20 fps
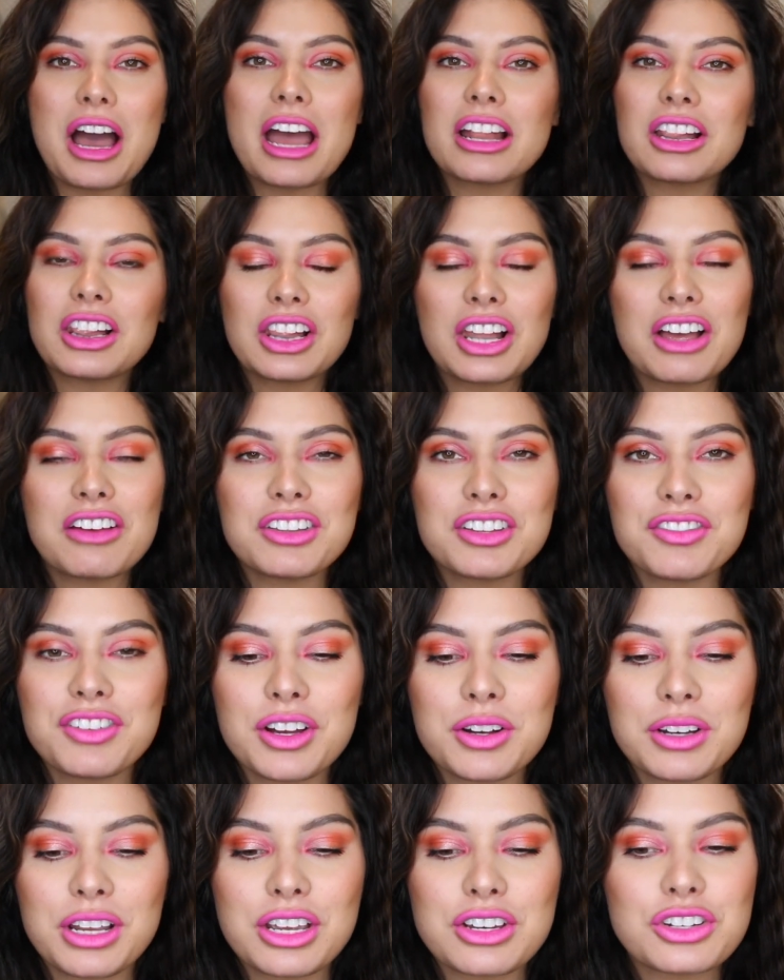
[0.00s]
I love the
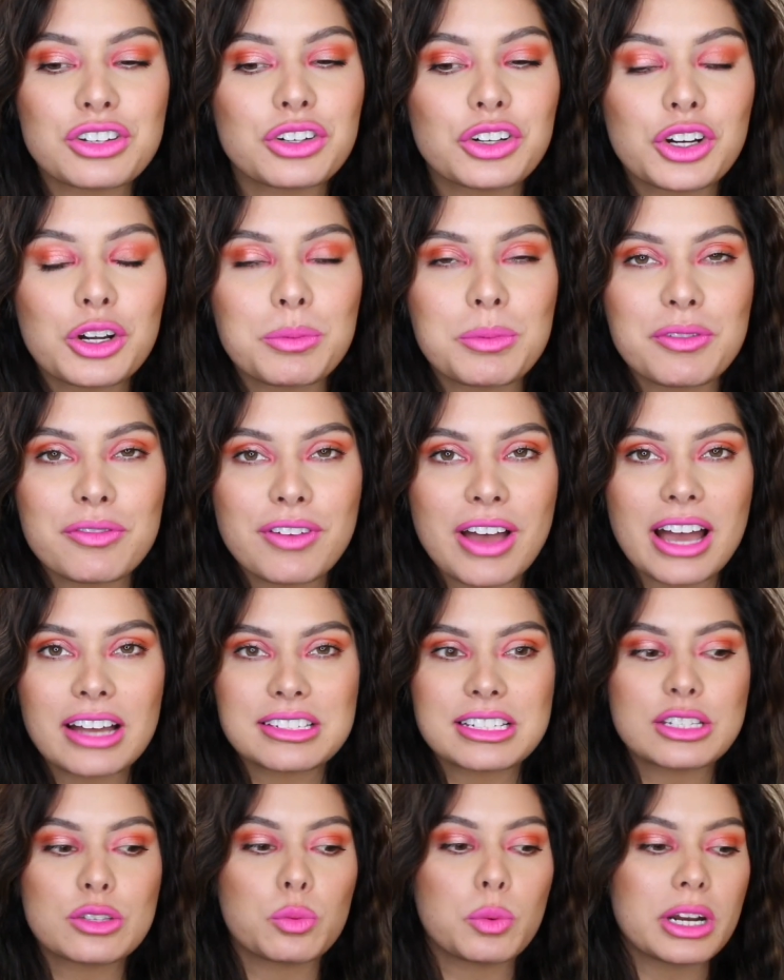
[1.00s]
foundation group. In
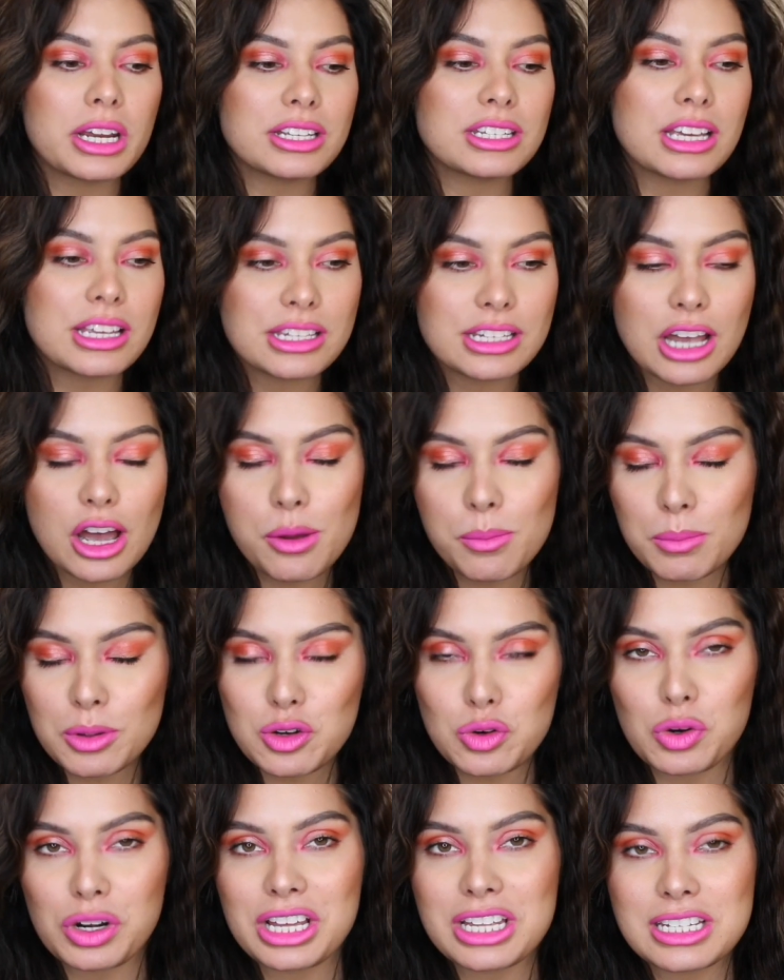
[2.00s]
fact, it's what I test out
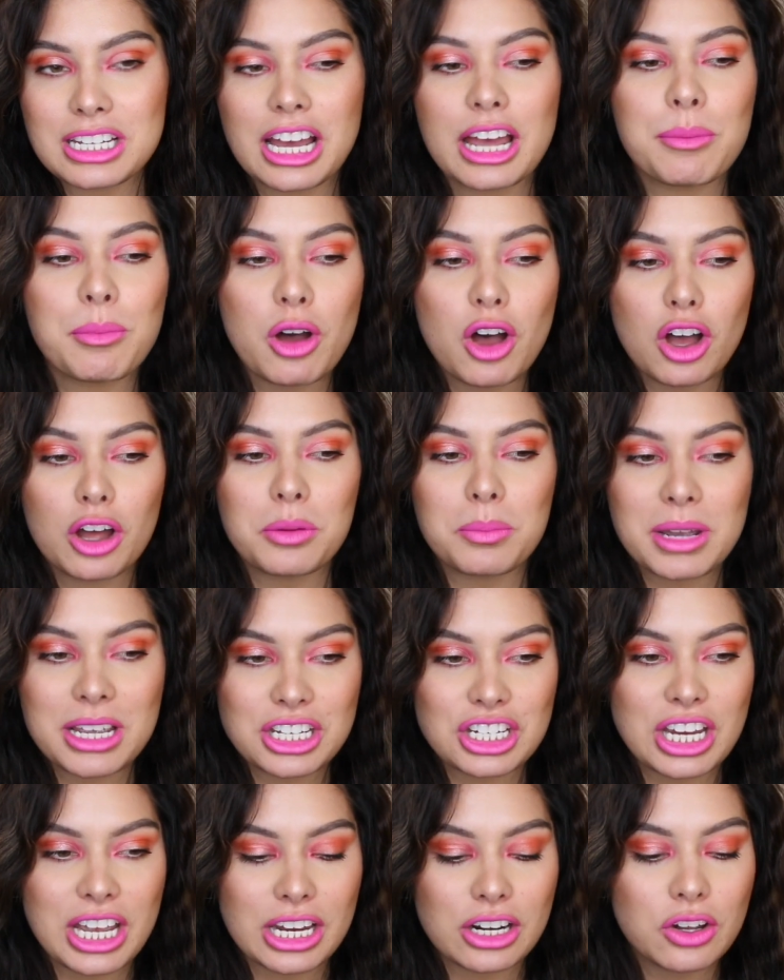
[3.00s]
majority of the time on my
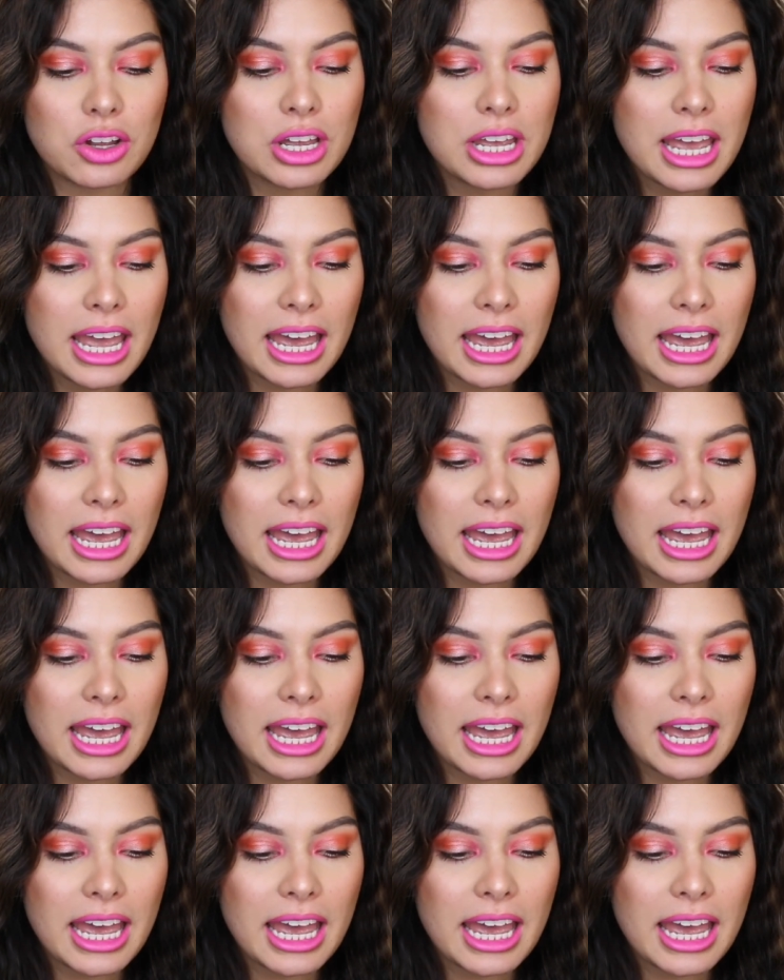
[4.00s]
channel.